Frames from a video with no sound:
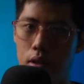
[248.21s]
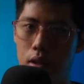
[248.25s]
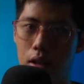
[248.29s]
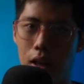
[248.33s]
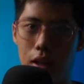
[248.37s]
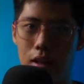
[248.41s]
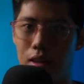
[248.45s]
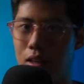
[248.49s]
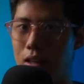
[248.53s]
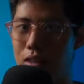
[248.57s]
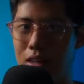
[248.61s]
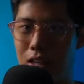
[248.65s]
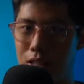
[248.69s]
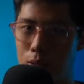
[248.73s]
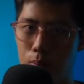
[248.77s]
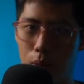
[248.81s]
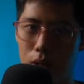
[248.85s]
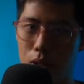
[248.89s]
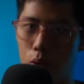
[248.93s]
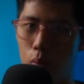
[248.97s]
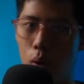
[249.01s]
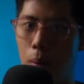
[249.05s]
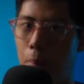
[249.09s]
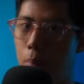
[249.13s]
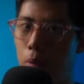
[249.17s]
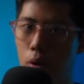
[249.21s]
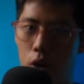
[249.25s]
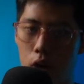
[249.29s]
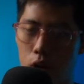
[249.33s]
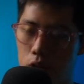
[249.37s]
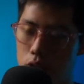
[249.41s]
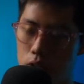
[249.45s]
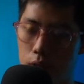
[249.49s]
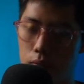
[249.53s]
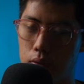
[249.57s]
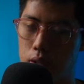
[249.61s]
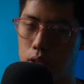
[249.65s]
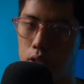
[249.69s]
like it doesn't matter what product
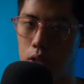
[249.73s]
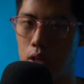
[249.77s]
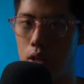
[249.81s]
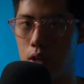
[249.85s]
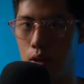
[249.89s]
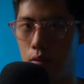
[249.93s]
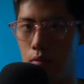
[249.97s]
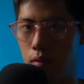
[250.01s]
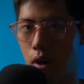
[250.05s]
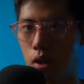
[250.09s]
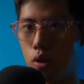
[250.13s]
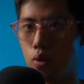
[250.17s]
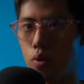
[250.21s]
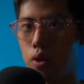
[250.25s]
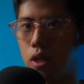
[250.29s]
or service, right?